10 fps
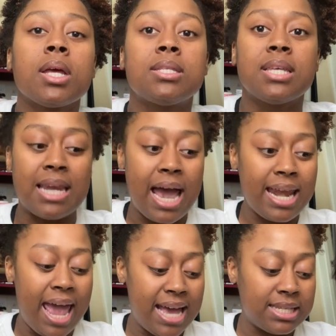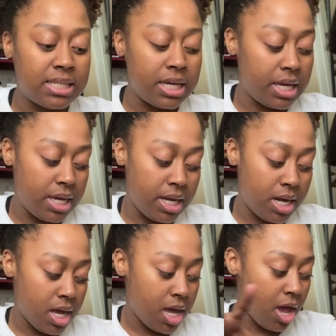Tonight as
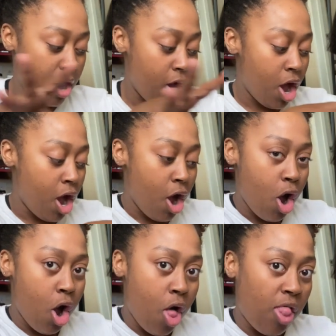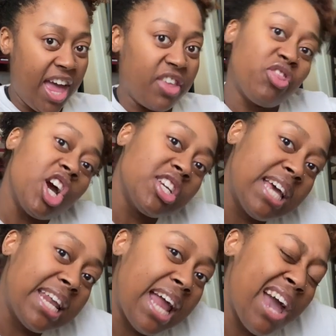in like
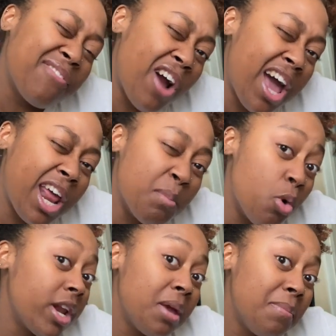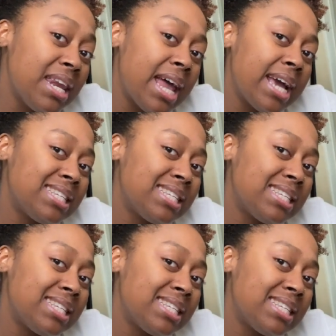Thursday night, Friday morning, midnight